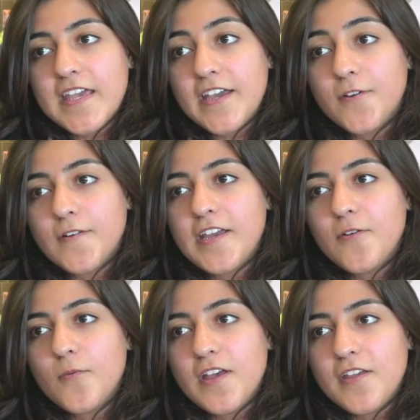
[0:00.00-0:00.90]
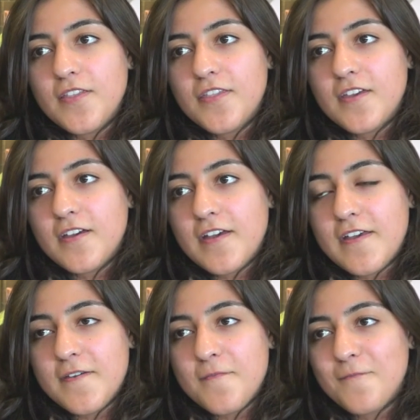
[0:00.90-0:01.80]
agreeing with
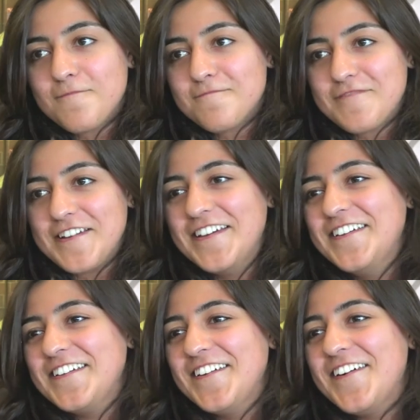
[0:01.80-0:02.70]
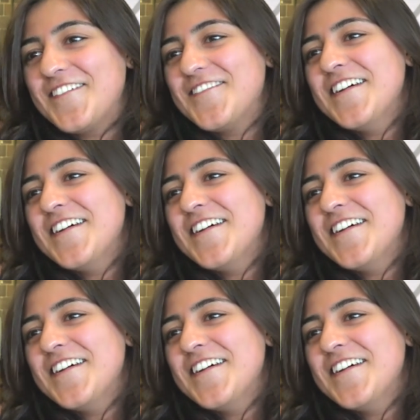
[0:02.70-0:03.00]
him, you know,